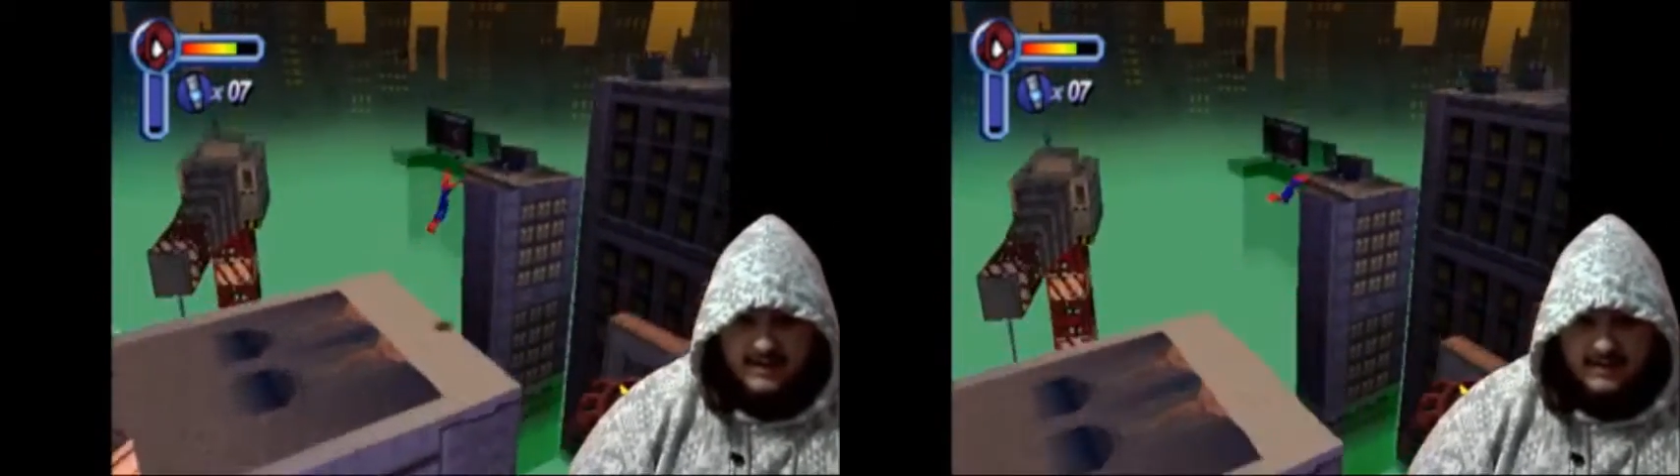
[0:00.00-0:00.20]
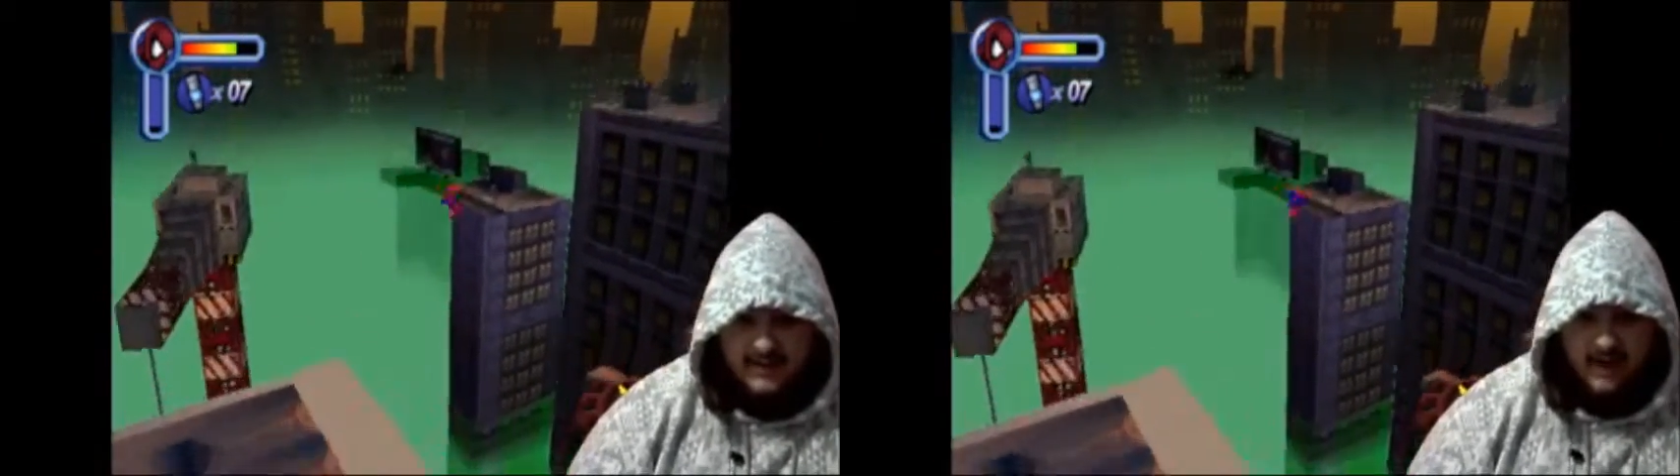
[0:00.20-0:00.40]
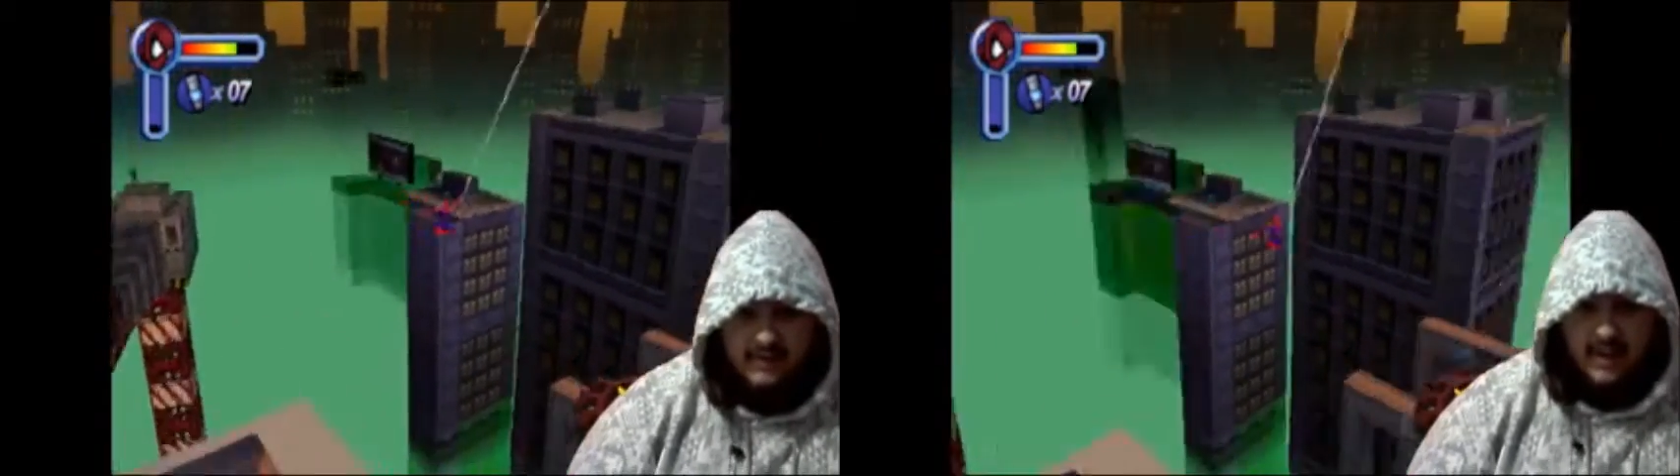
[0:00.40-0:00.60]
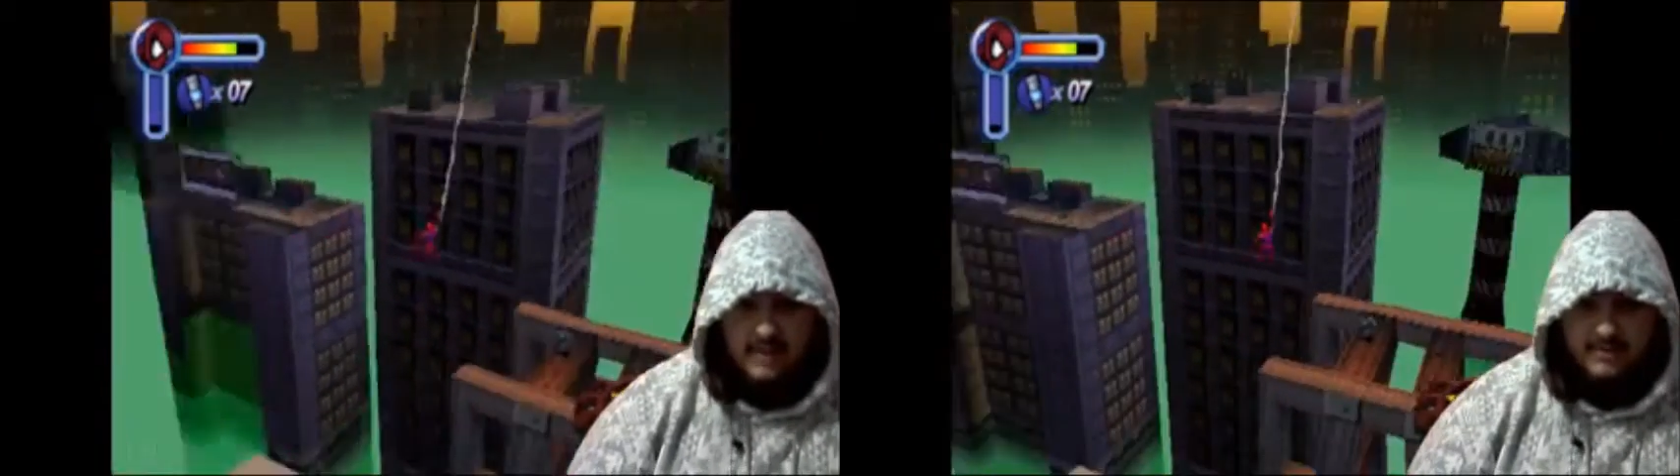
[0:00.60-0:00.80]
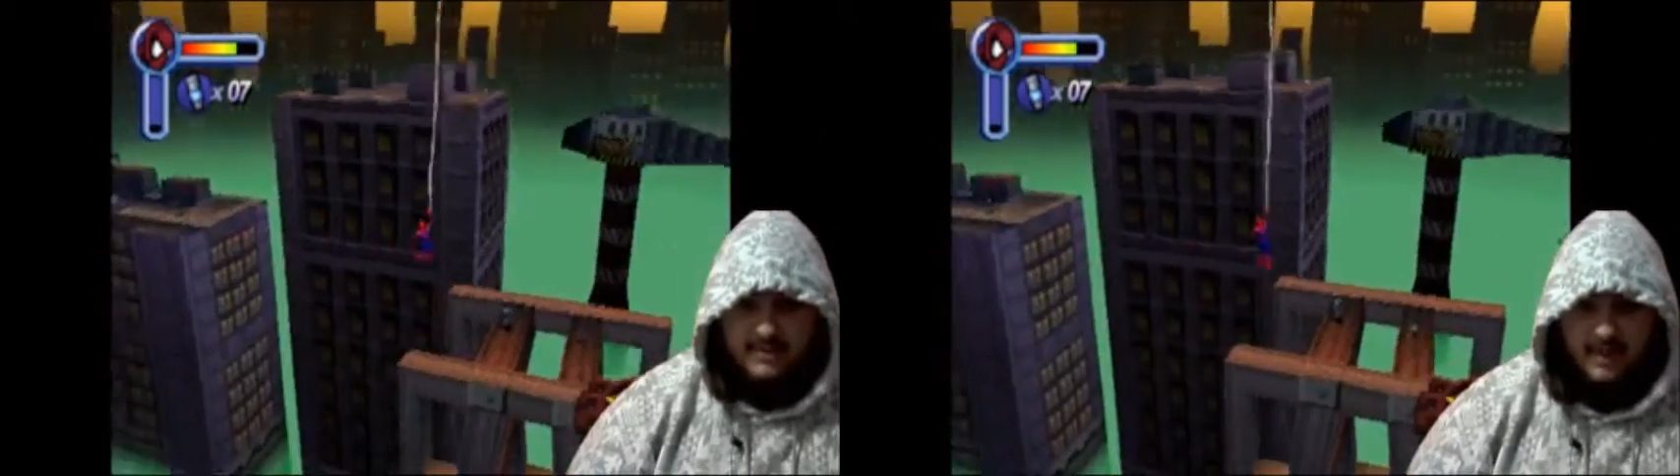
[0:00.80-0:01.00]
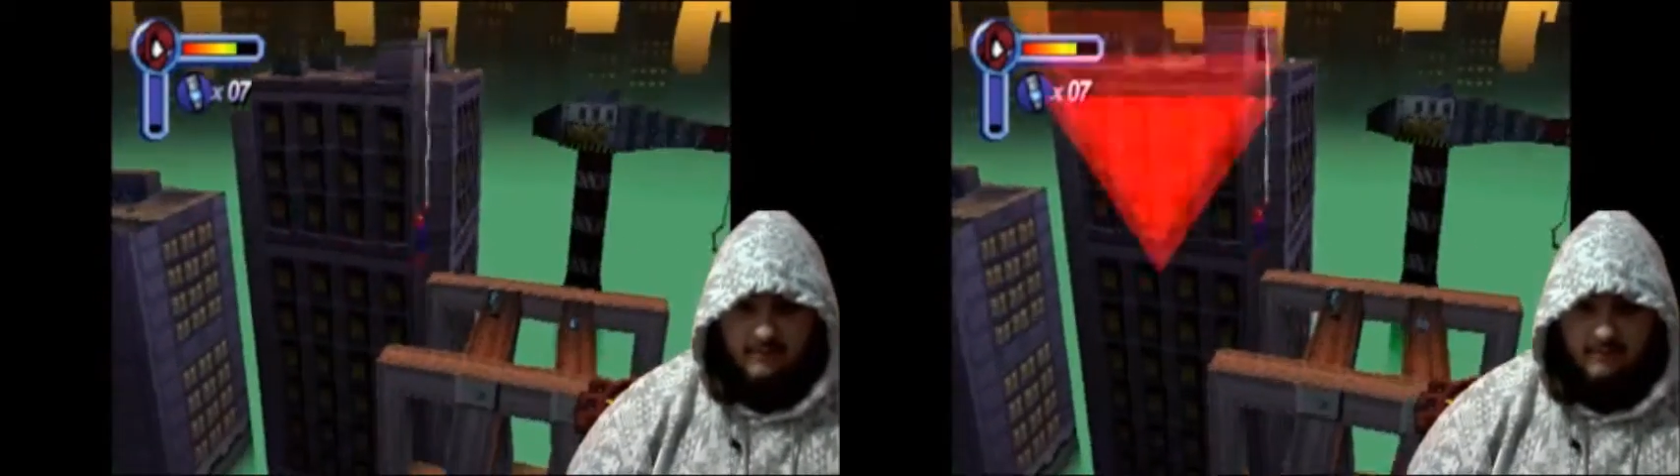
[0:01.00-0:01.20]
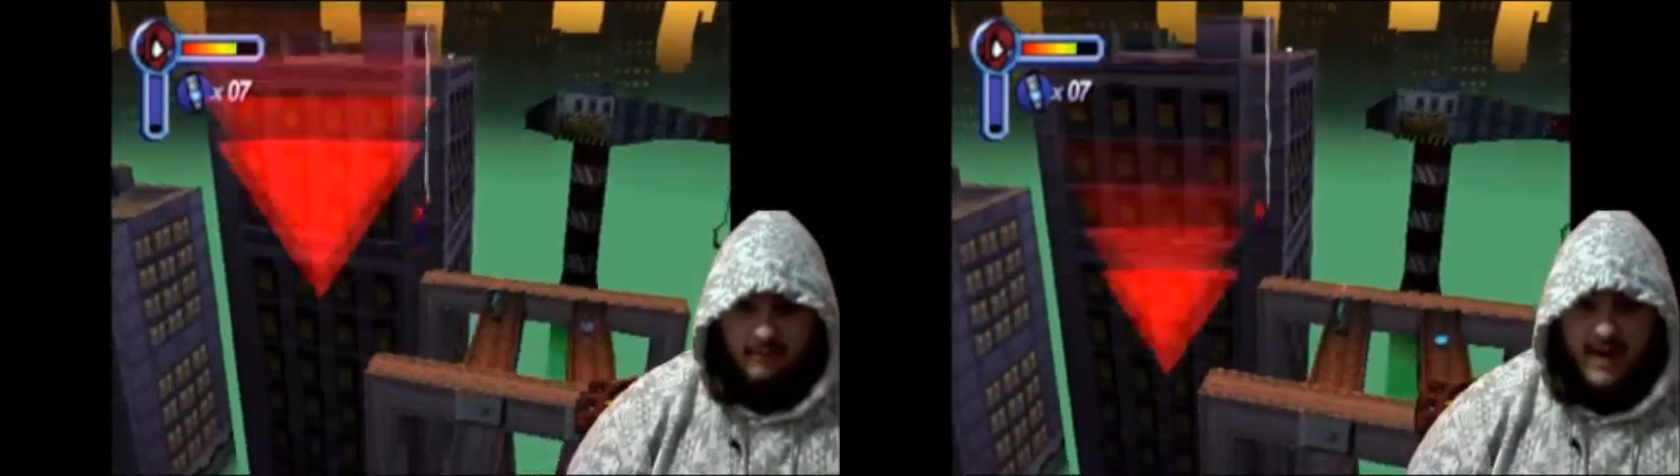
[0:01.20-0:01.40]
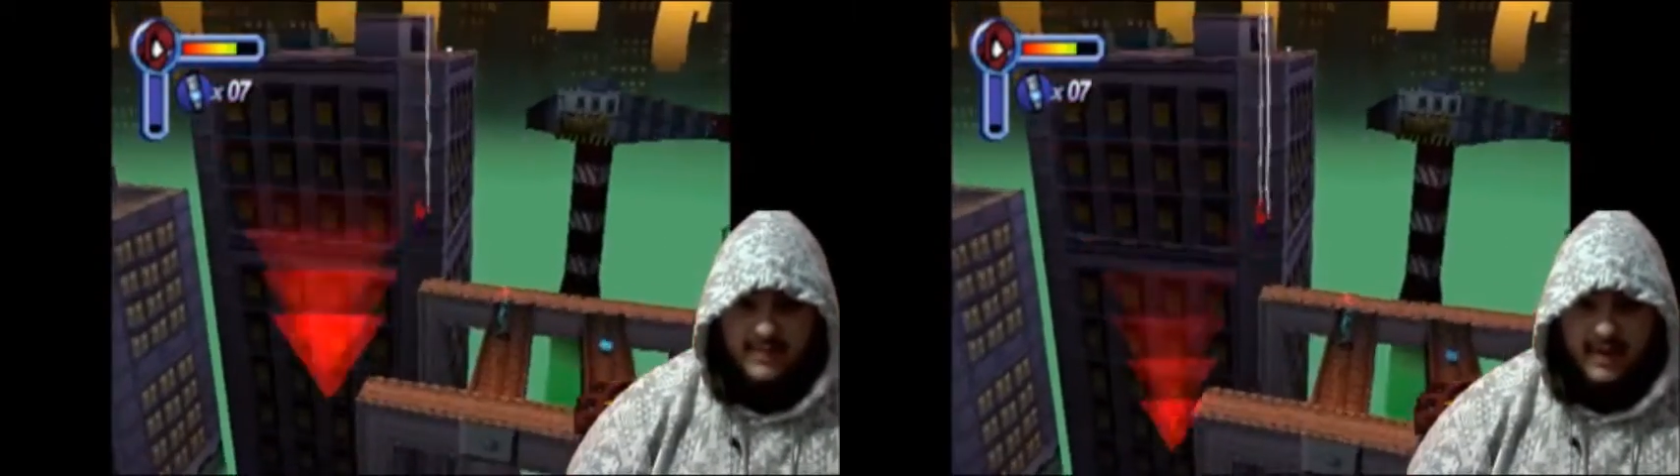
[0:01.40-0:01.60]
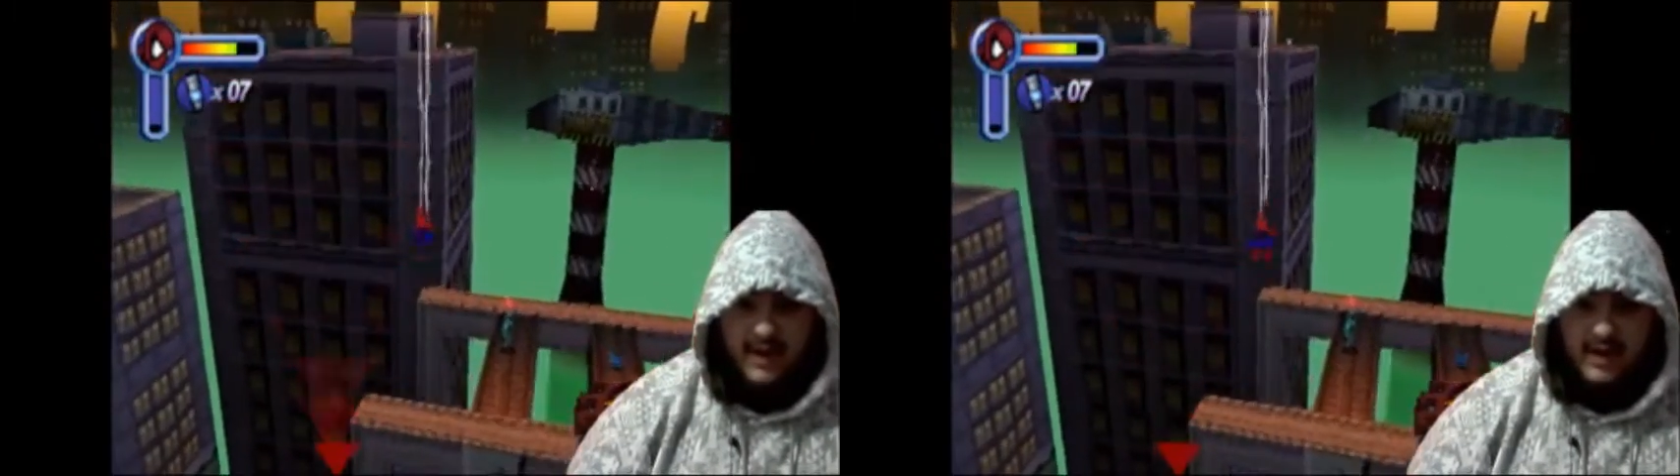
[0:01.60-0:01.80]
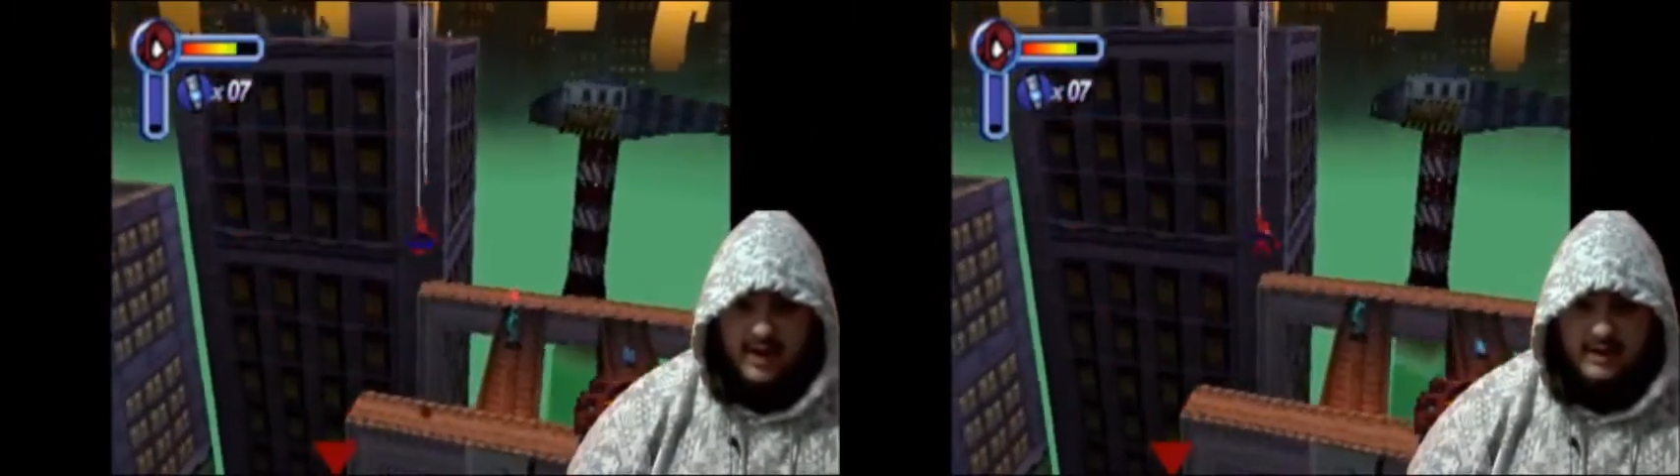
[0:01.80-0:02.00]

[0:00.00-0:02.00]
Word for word: That was almost it right there.